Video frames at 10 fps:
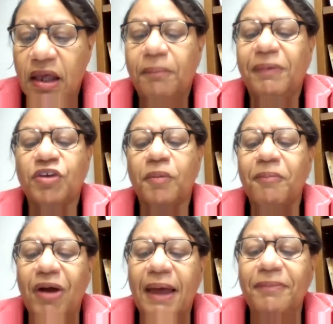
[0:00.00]
but their
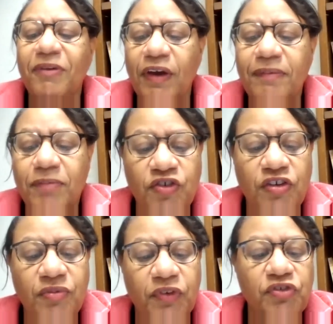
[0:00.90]
primary
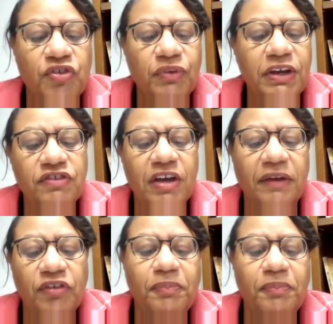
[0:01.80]
mission was to reach
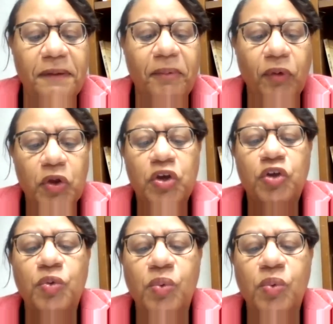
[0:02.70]
out to people who